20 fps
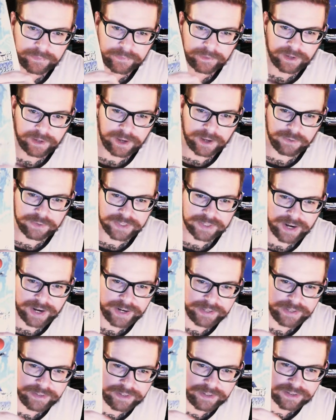I was
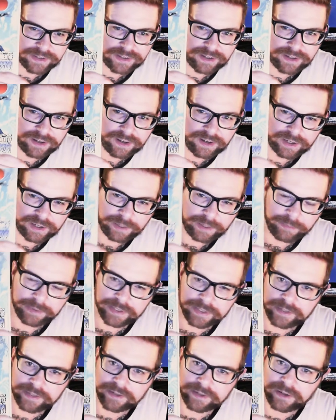eyeing this a couple
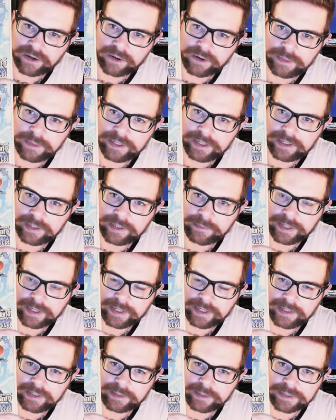days ago, but I ended up
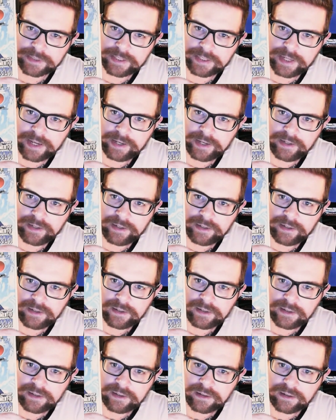picking it up today
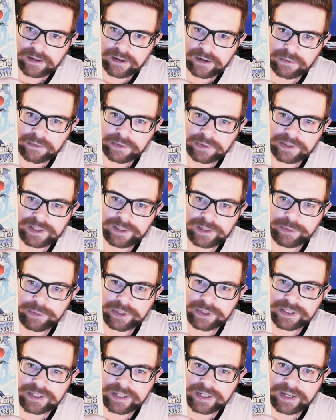with the
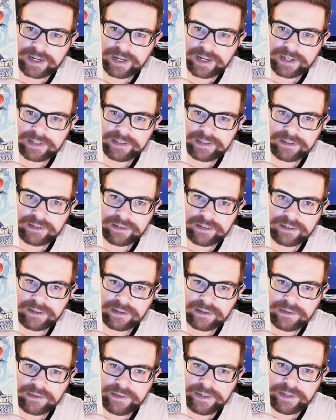books I got.
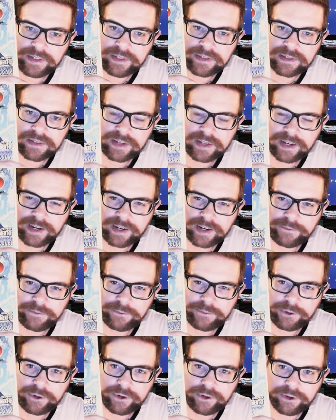This, I got it
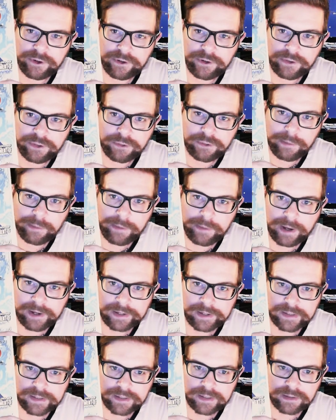for
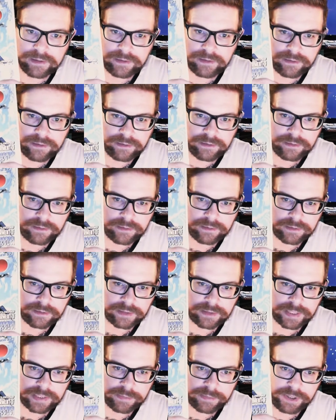$3.
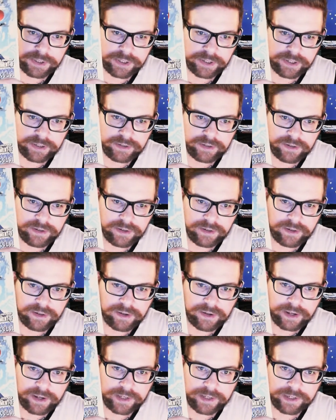So that's pretty good.
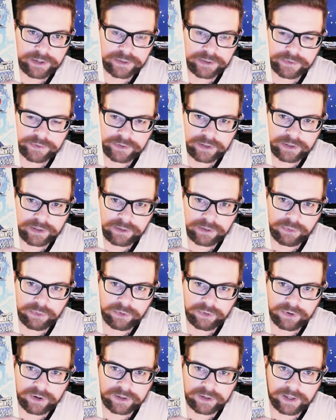I think it goes for a little
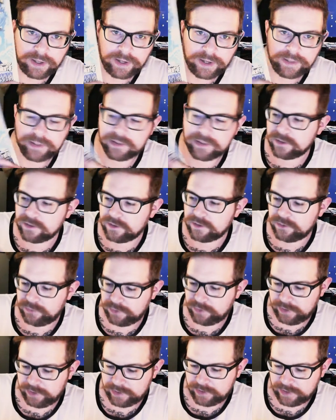more online. This is a
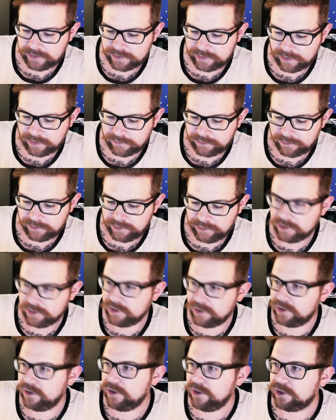really nice cover.
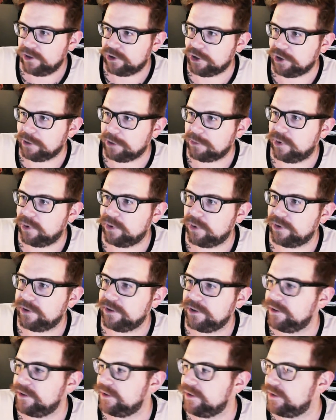Sharp
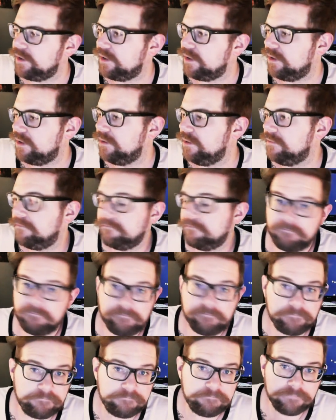corners.
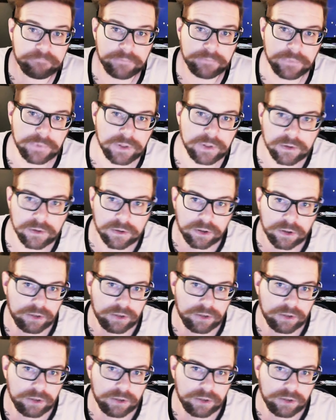Good